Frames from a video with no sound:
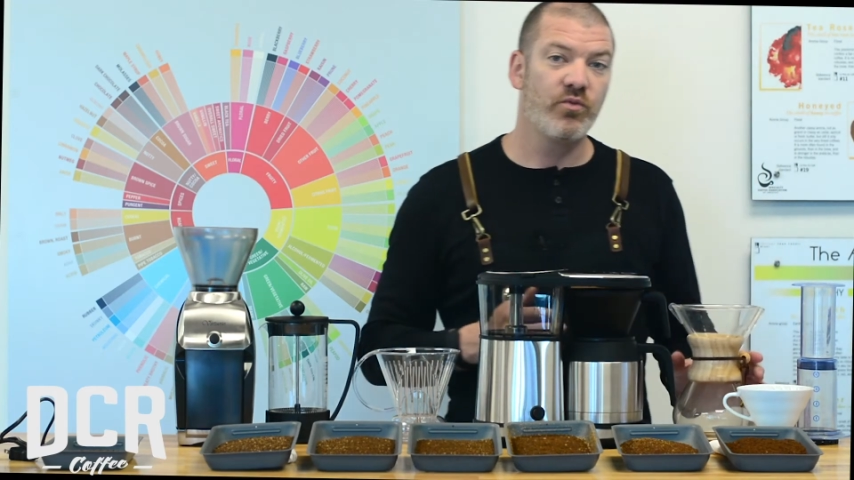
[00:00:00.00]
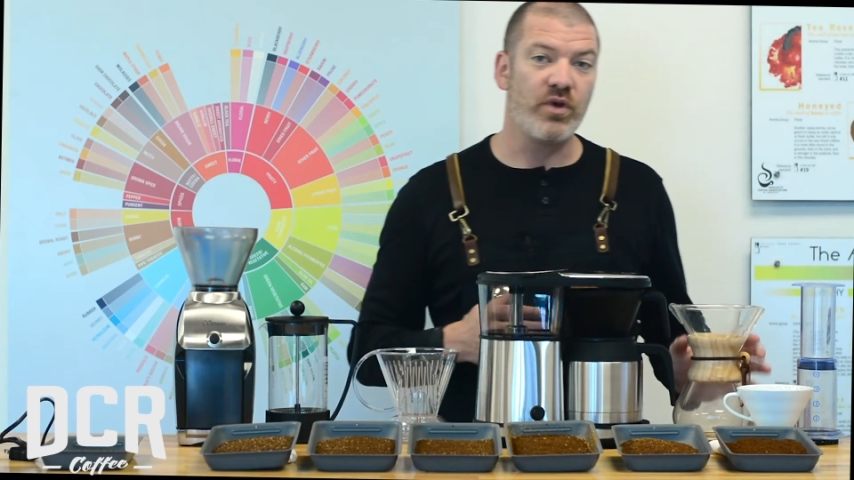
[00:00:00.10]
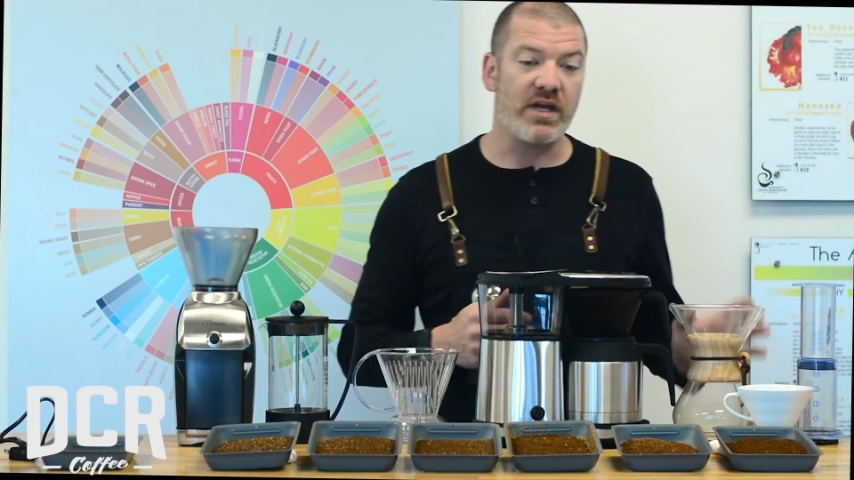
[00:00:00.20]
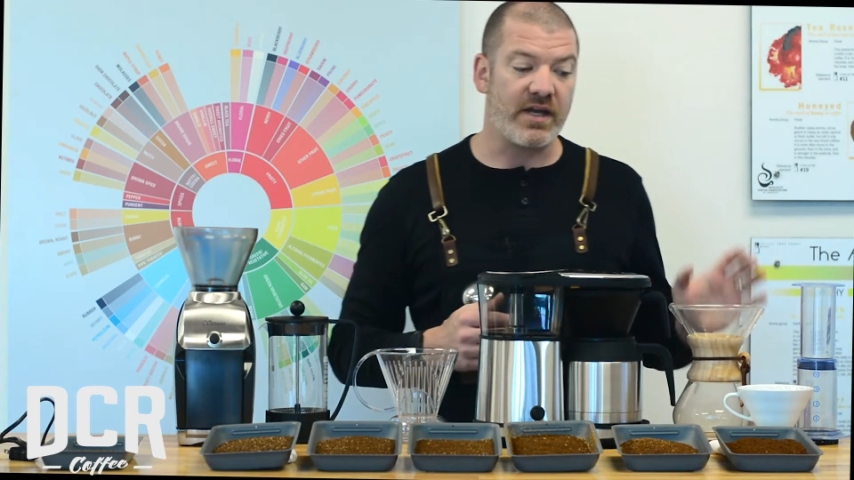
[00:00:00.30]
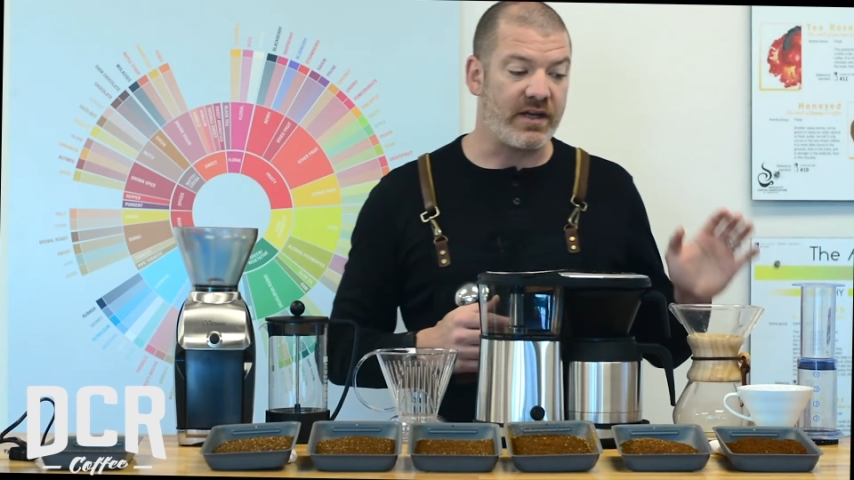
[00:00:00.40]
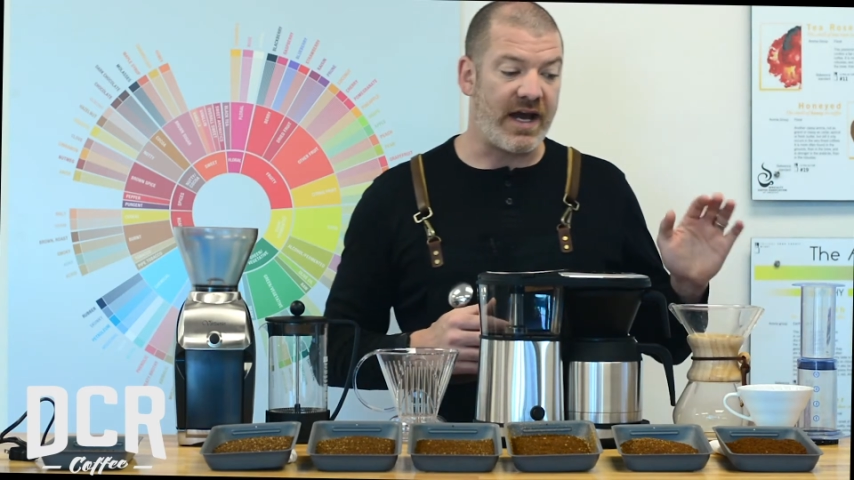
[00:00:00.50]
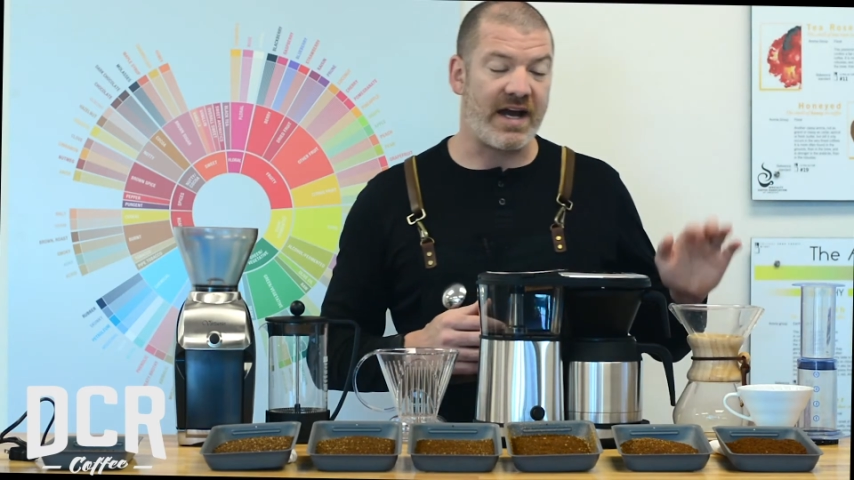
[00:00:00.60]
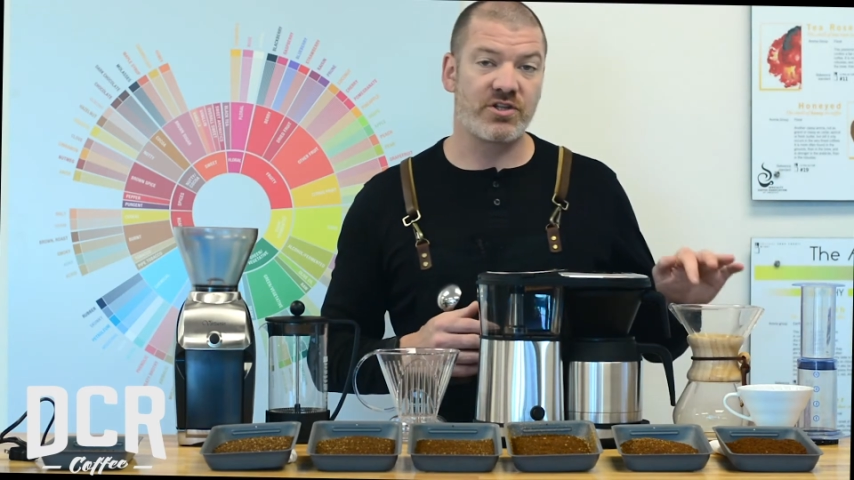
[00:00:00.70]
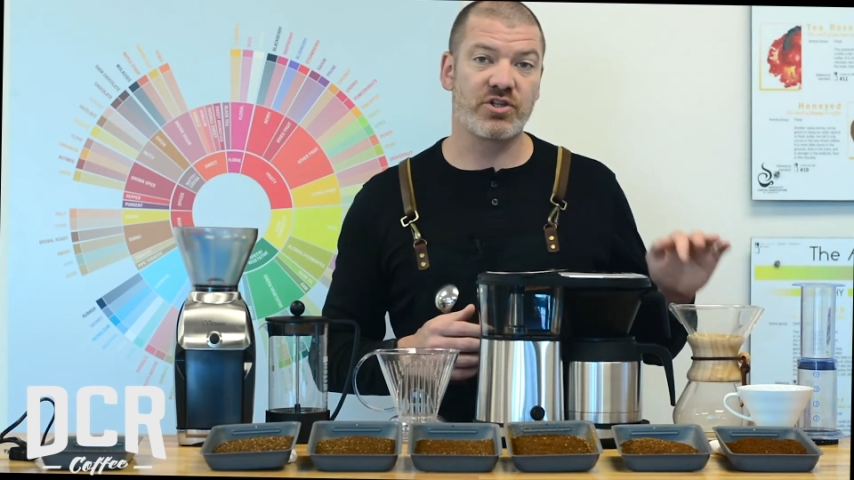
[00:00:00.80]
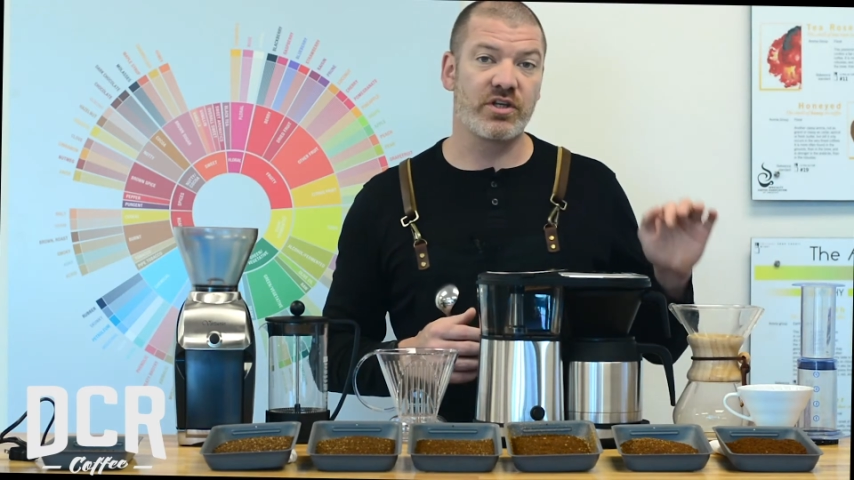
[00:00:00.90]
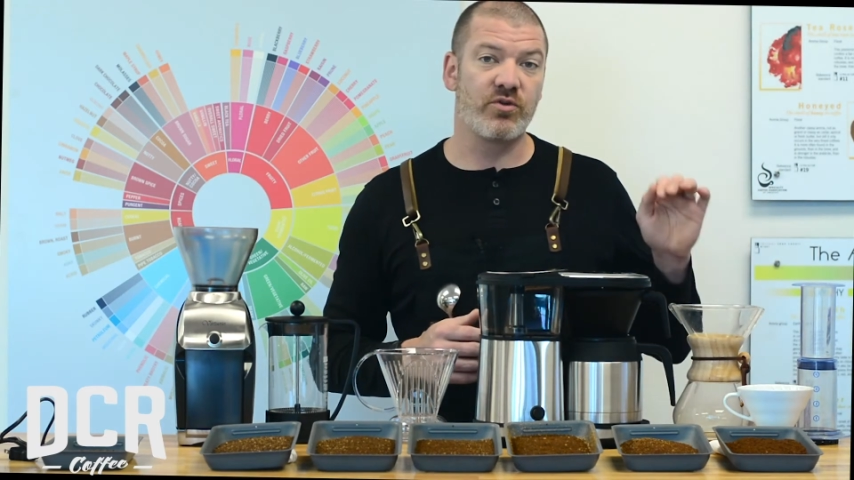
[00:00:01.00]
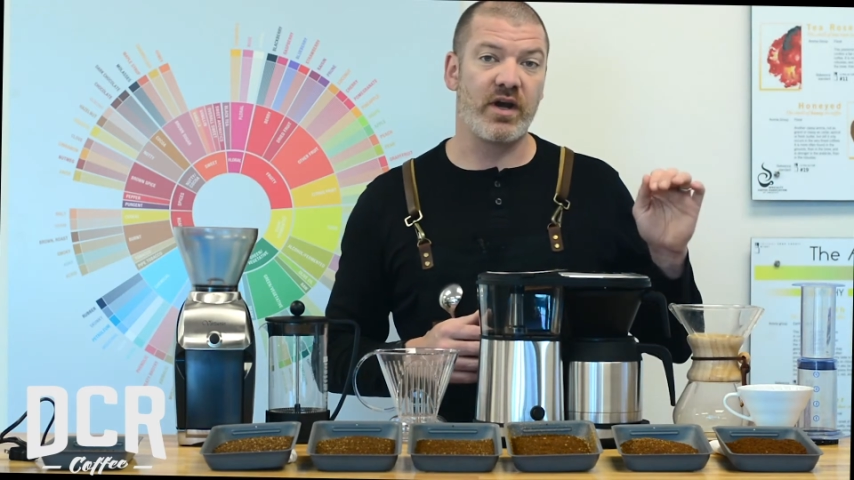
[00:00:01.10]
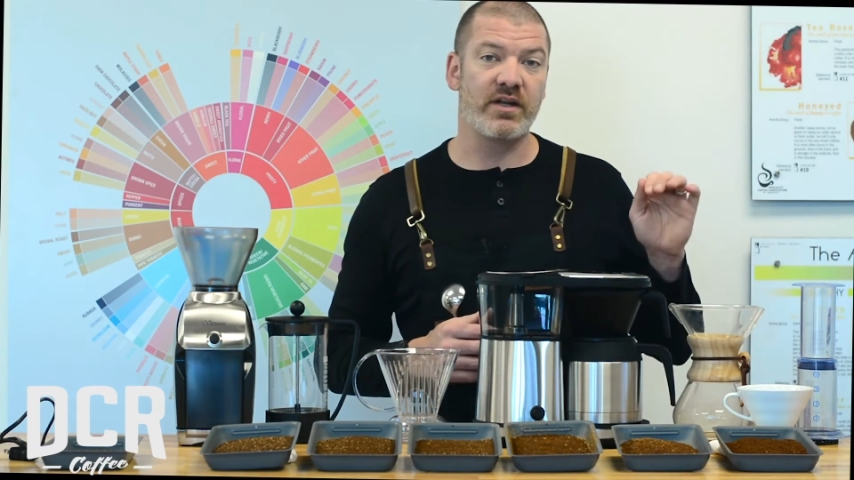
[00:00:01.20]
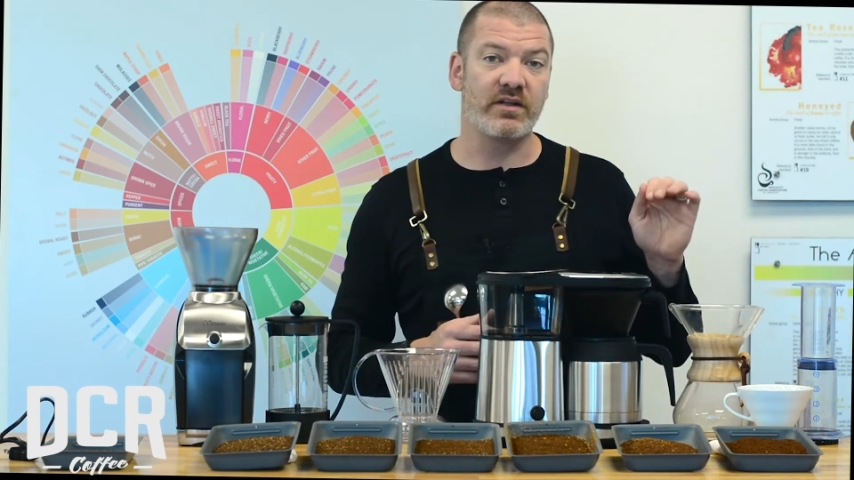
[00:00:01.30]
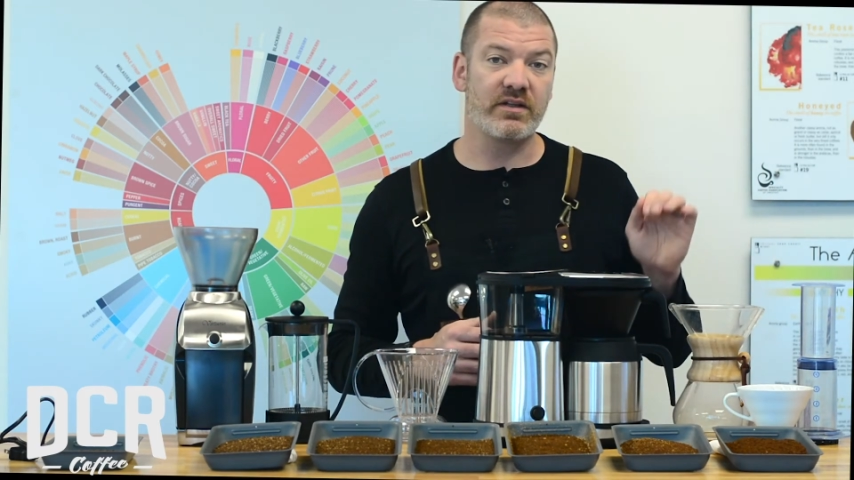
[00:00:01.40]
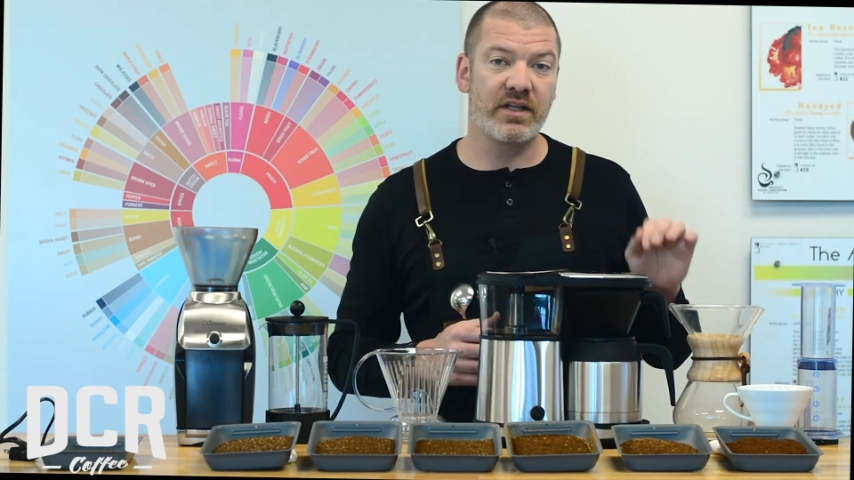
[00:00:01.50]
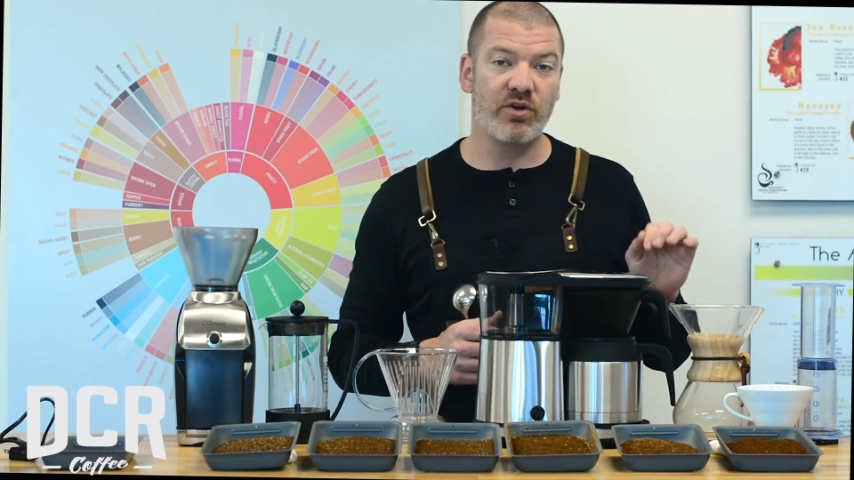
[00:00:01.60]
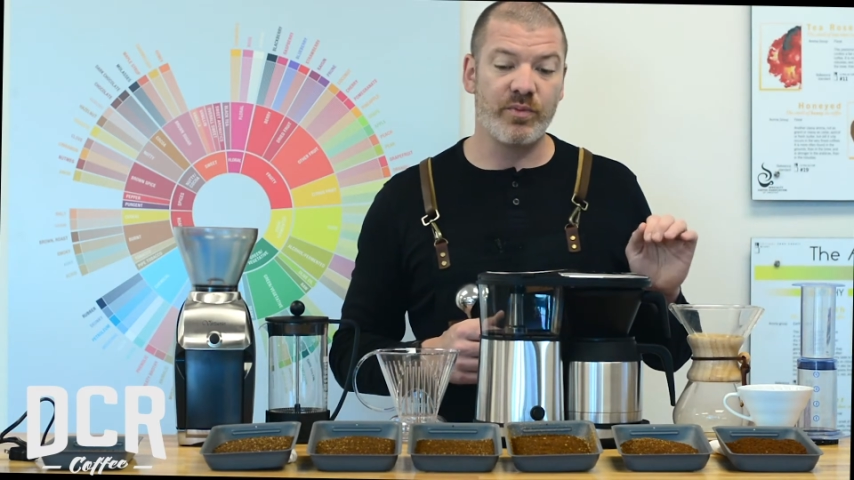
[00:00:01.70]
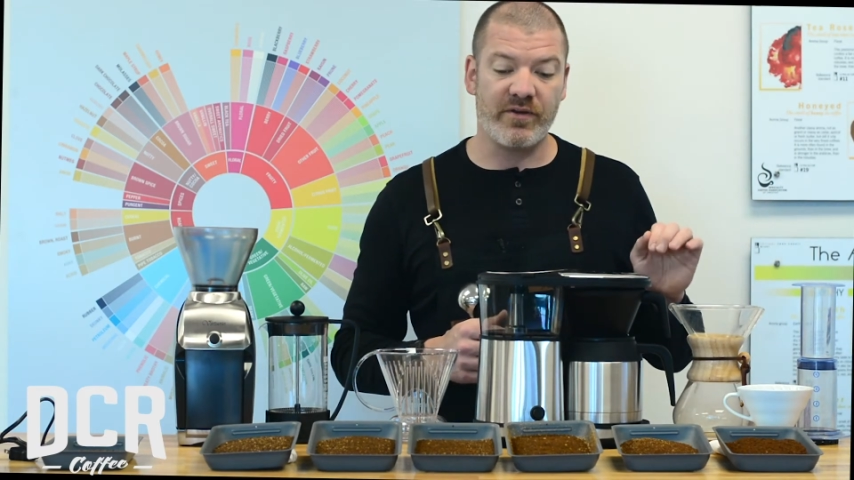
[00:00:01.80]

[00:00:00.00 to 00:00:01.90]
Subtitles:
we can actually grind a little